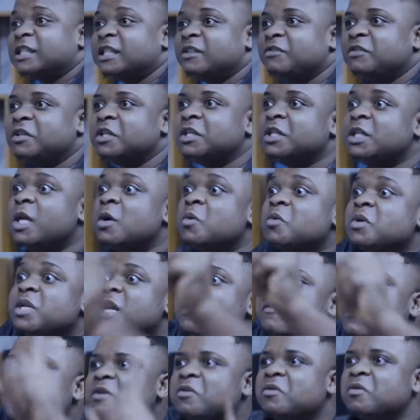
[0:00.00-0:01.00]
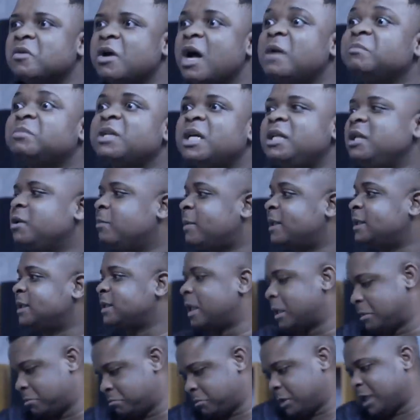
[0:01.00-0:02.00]
TV, they will never go. I'm telling you,
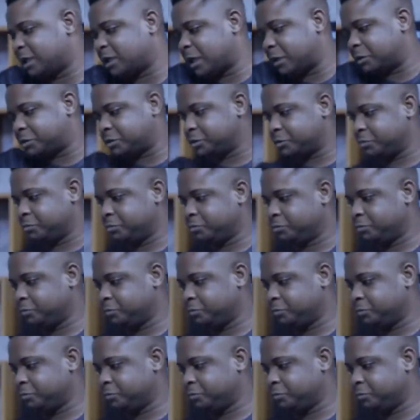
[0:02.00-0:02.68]
Manita, get out.